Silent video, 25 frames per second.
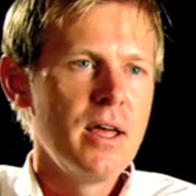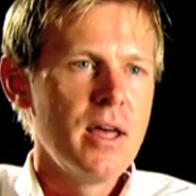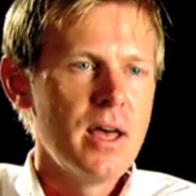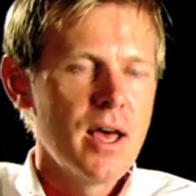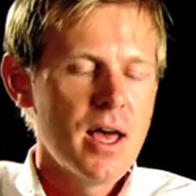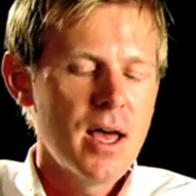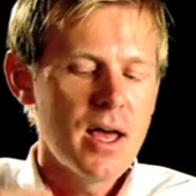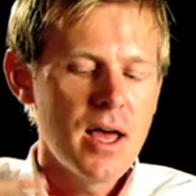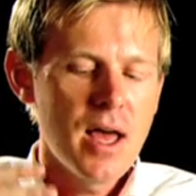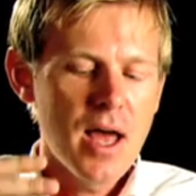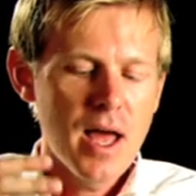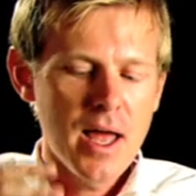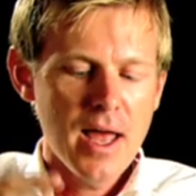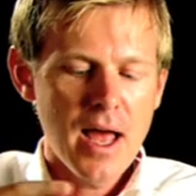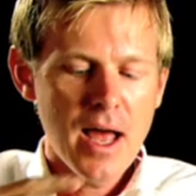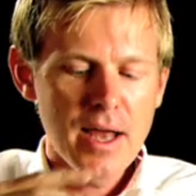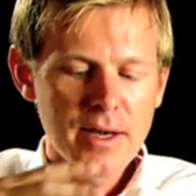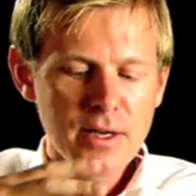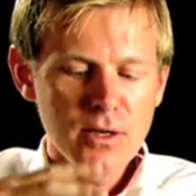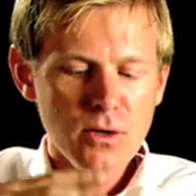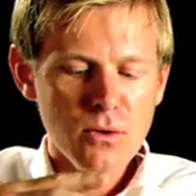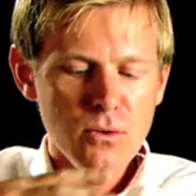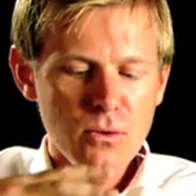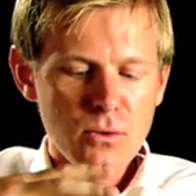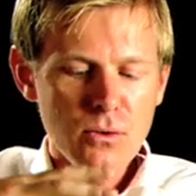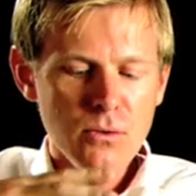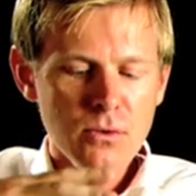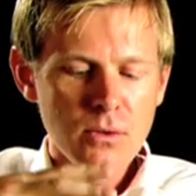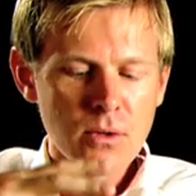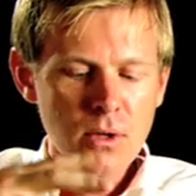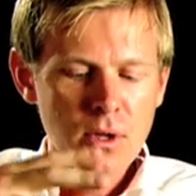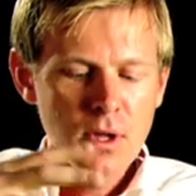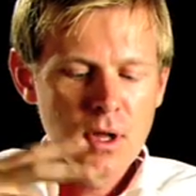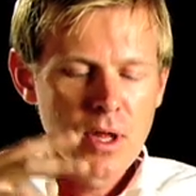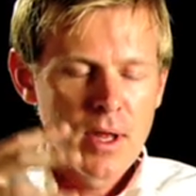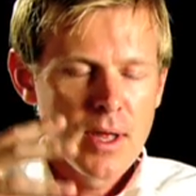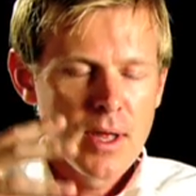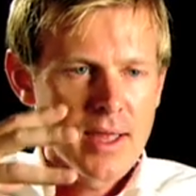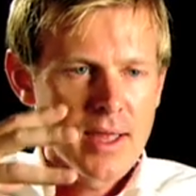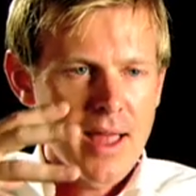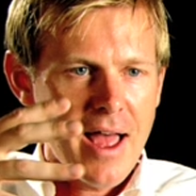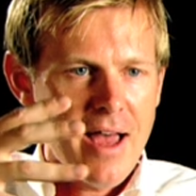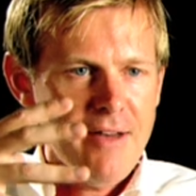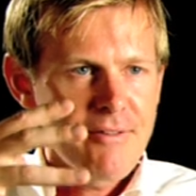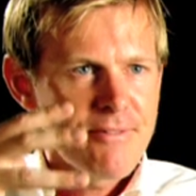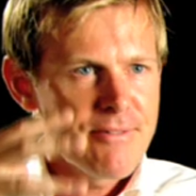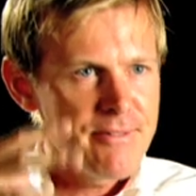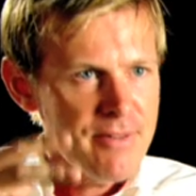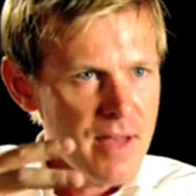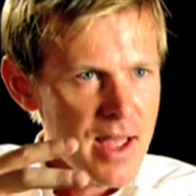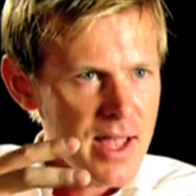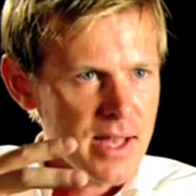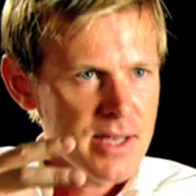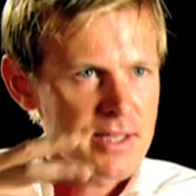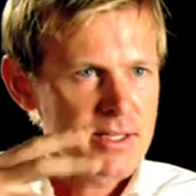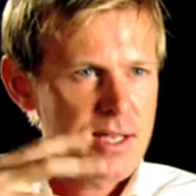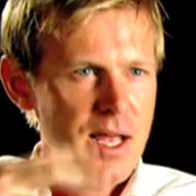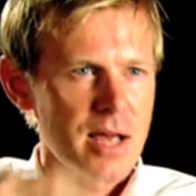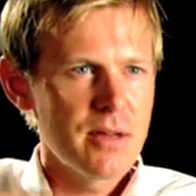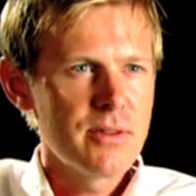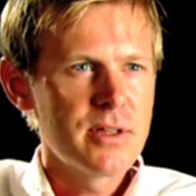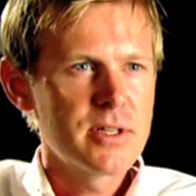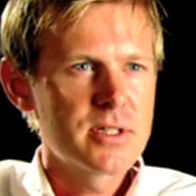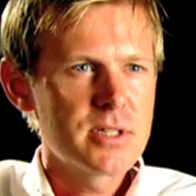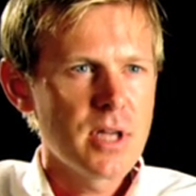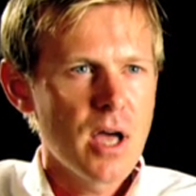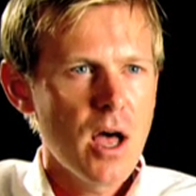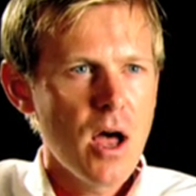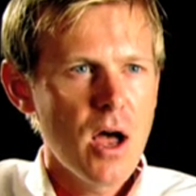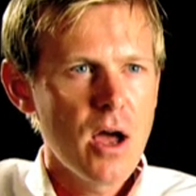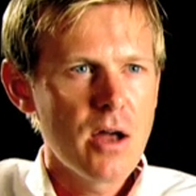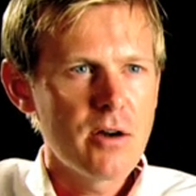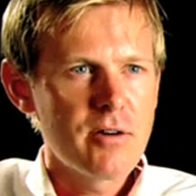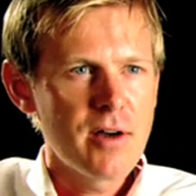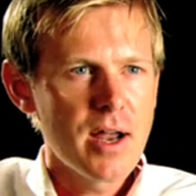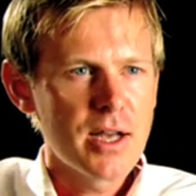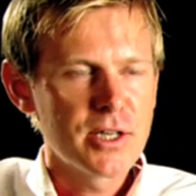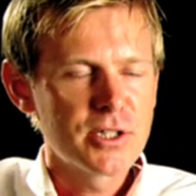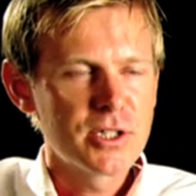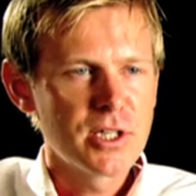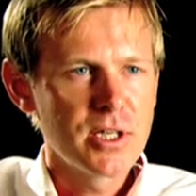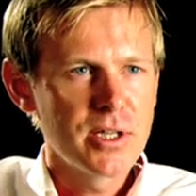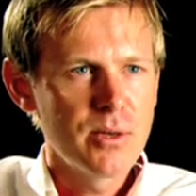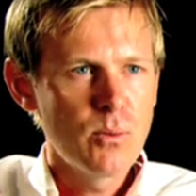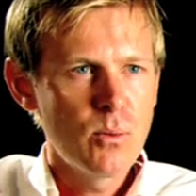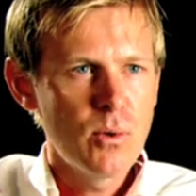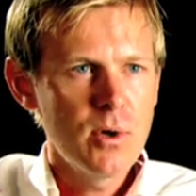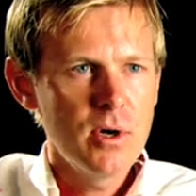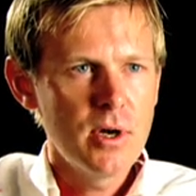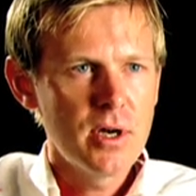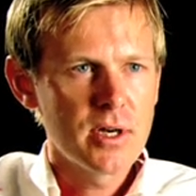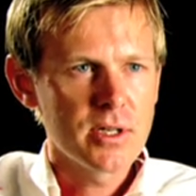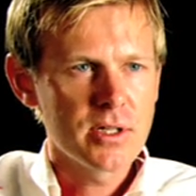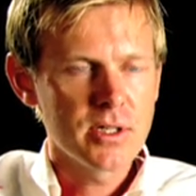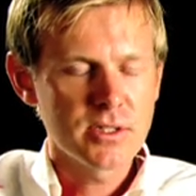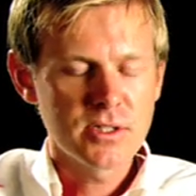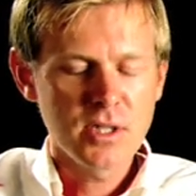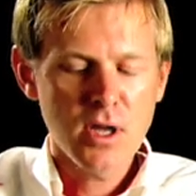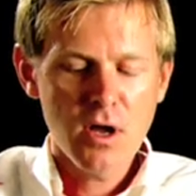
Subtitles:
and it all affects how the tyre actually works.